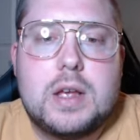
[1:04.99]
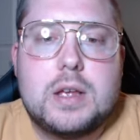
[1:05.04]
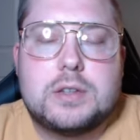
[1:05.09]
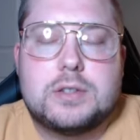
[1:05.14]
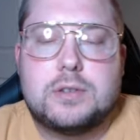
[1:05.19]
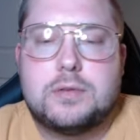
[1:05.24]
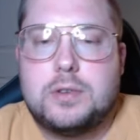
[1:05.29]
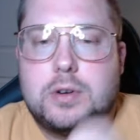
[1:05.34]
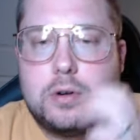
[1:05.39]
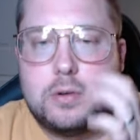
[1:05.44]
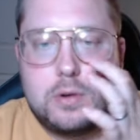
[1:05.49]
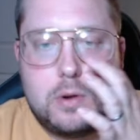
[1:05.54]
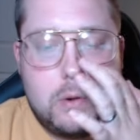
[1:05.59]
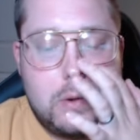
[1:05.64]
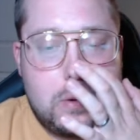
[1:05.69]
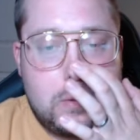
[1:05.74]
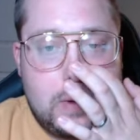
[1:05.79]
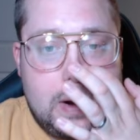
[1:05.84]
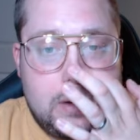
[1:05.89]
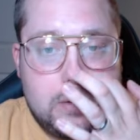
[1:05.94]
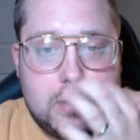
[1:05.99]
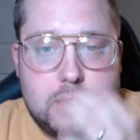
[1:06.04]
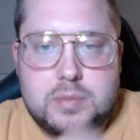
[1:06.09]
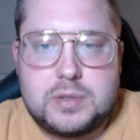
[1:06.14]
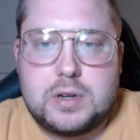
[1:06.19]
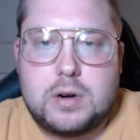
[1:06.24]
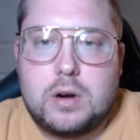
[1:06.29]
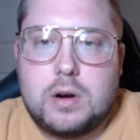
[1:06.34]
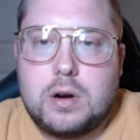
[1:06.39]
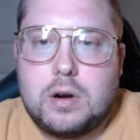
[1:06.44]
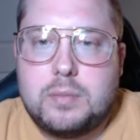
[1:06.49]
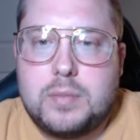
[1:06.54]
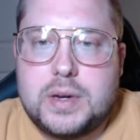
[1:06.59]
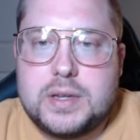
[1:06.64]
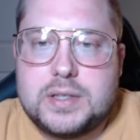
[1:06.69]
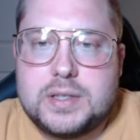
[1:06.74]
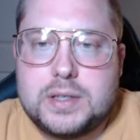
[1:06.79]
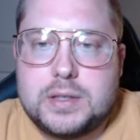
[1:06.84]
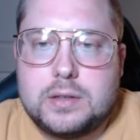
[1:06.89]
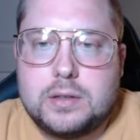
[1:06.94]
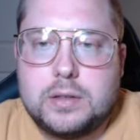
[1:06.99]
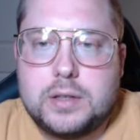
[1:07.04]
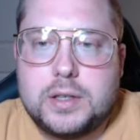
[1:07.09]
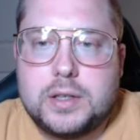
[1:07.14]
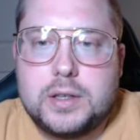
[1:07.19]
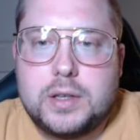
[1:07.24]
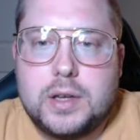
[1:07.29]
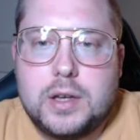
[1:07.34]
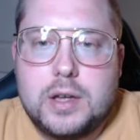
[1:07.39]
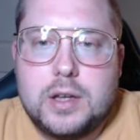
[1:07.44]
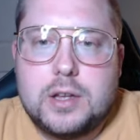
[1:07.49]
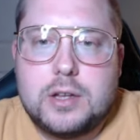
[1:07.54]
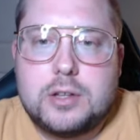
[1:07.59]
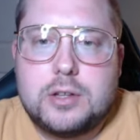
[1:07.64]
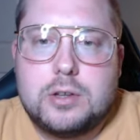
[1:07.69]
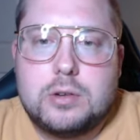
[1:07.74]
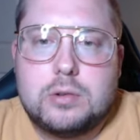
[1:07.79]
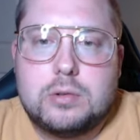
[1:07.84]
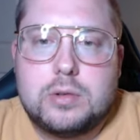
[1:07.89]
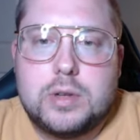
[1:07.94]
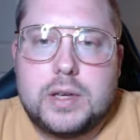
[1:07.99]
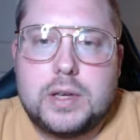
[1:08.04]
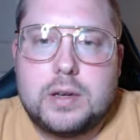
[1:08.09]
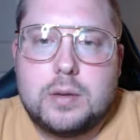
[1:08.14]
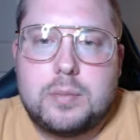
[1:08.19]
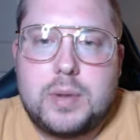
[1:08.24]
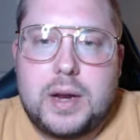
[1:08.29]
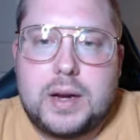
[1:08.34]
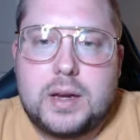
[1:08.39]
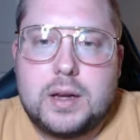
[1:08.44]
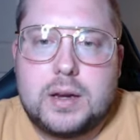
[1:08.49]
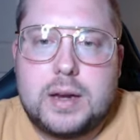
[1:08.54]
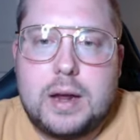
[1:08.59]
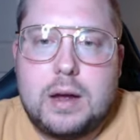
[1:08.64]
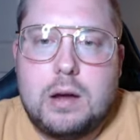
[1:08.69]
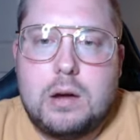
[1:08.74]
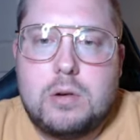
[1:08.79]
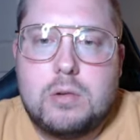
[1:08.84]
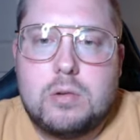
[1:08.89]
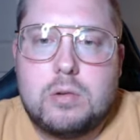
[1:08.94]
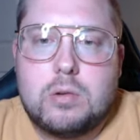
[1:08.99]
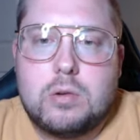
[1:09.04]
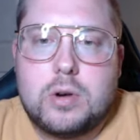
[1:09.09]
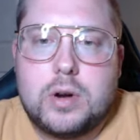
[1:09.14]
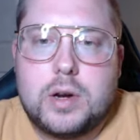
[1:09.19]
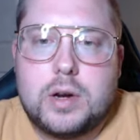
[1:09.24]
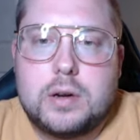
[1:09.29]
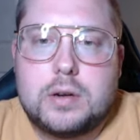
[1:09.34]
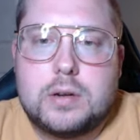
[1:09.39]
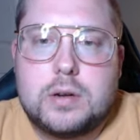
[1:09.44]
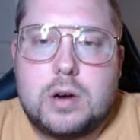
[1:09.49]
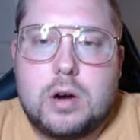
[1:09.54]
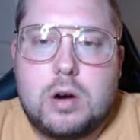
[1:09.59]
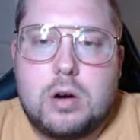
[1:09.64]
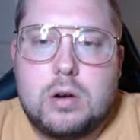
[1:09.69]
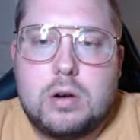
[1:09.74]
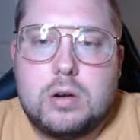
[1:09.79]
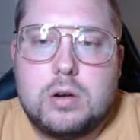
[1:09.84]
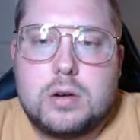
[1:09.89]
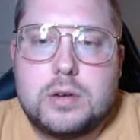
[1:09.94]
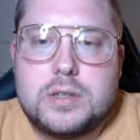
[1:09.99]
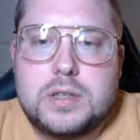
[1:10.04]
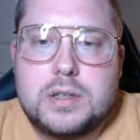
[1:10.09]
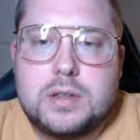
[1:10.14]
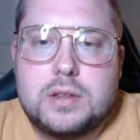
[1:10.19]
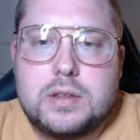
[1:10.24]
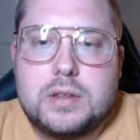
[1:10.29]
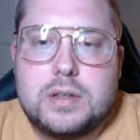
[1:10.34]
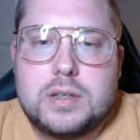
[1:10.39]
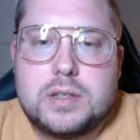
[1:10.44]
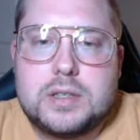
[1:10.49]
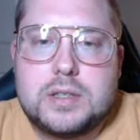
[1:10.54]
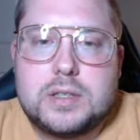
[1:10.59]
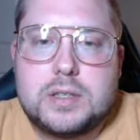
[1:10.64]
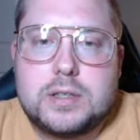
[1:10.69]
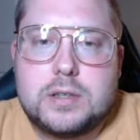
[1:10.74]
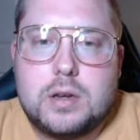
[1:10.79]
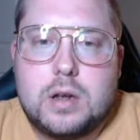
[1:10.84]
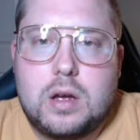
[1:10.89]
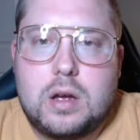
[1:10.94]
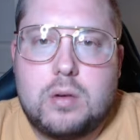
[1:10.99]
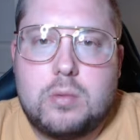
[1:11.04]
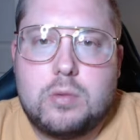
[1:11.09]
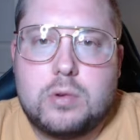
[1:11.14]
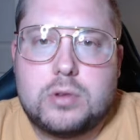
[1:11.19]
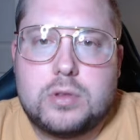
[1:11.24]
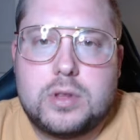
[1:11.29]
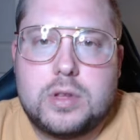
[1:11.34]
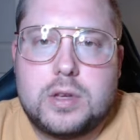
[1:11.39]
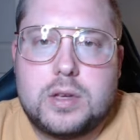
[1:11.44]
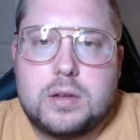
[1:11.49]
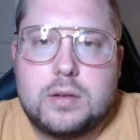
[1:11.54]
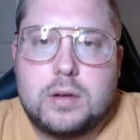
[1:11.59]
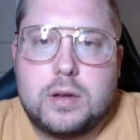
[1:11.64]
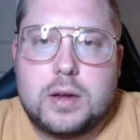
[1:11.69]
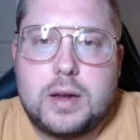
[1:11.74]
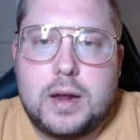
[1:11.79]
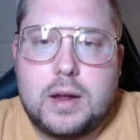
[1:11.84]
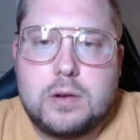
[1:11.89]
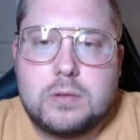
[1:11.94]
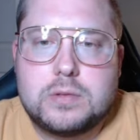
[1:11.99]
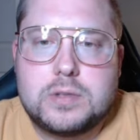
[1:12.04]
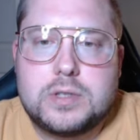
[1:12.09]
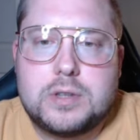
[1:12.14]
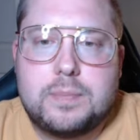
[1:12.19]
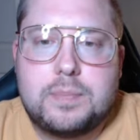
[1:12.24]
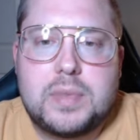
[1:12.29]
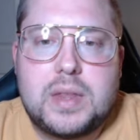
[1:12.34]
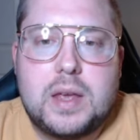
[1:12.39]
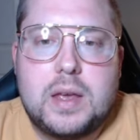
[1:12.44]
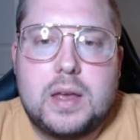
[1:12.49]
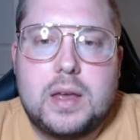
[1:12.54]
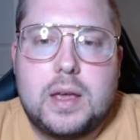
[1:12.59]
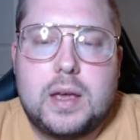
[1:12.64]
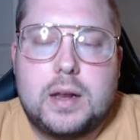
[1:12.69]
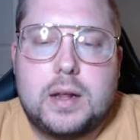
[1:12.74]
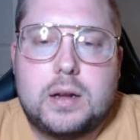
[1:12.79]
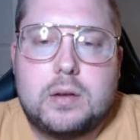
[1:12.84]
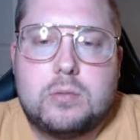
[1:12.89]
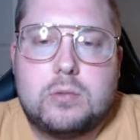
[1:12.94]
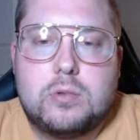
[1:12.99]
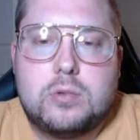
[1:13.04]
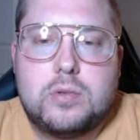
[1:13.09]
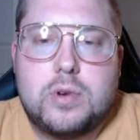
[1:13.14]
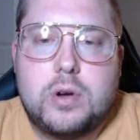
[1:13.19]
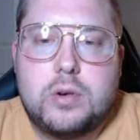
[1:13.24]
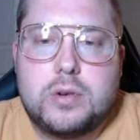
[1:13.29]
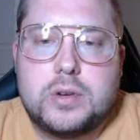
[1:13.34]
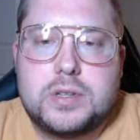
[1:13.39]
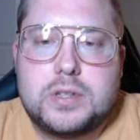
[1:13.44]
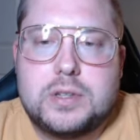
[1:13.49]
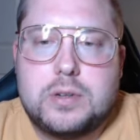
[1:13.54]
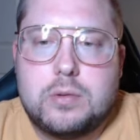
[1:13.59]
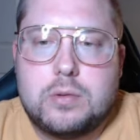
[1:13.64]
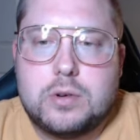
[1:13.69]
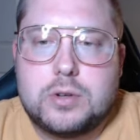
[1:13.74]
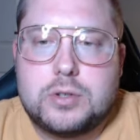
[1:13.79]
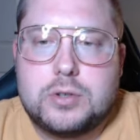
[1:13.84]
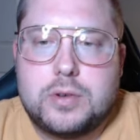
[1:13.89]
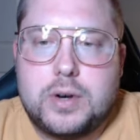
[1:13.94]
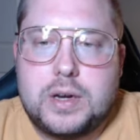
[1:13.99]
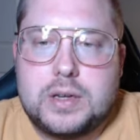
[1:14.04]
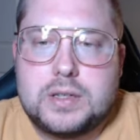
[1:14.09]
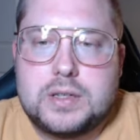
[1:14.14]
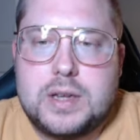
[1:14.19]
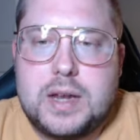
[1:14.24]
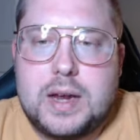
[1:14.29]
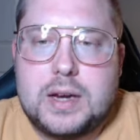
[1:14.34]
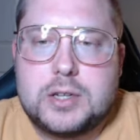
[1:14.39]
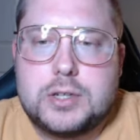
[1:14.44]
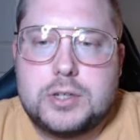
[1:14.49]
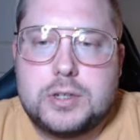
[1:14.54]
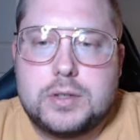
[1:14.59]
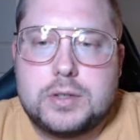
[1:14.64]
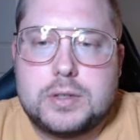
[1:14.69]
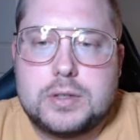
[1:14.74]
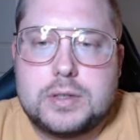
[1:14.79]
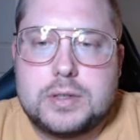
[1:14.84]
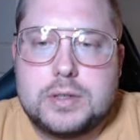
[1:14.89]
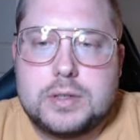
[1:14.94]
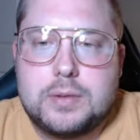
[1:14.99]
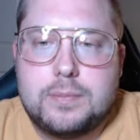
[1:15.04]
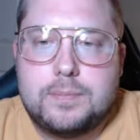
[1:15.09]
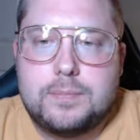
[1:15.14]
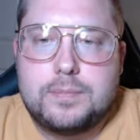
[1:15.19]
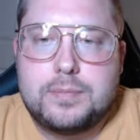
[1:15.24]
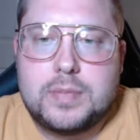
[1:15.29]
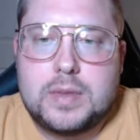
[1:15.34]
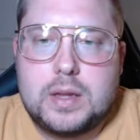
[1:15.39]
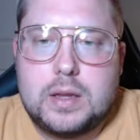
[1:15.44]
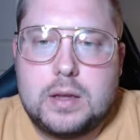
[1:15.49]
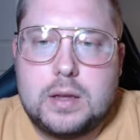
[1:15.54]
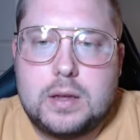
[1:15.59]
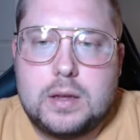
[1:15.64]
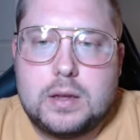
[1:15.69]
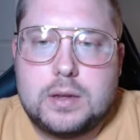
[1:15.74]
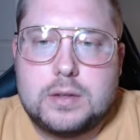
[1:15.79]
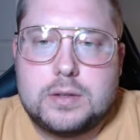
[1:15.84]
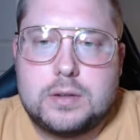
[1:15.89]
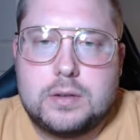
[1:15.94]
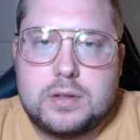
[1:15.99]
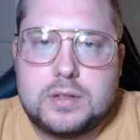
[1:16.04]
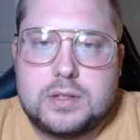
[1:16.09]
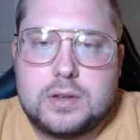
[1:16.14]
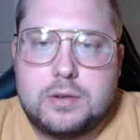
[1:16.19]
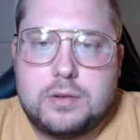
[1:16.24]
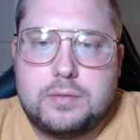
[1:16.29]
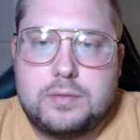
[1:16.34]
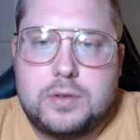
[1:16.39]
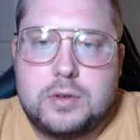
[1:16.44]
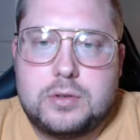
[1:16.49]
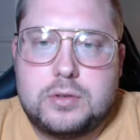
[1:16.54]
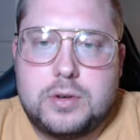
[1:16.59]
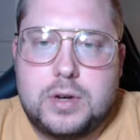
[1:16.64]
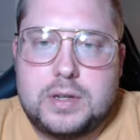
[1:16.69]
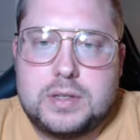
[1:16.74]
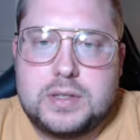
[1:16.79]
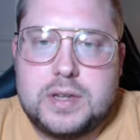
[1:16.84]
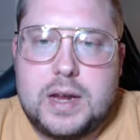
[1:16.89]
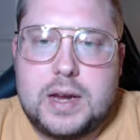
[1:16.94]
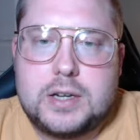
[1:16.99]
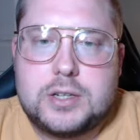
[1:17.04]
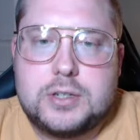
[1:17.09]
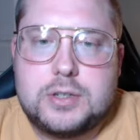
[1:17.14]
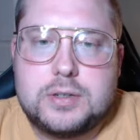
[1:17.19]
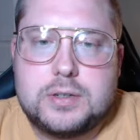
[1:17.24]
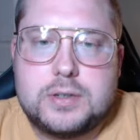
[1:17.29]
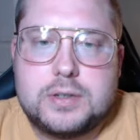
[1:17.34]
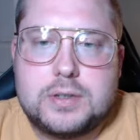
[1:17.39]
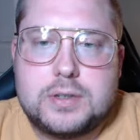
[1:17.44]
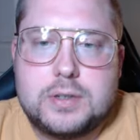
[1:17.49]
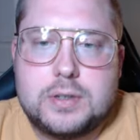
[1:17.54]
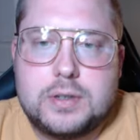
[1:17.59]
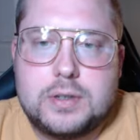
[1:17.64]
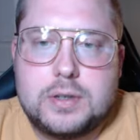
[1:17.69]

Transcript: So if you don't know what roundups are, basically you'll link a bank account or a card to this Worthy account and it will notice your transactions. So let's go to view transactions.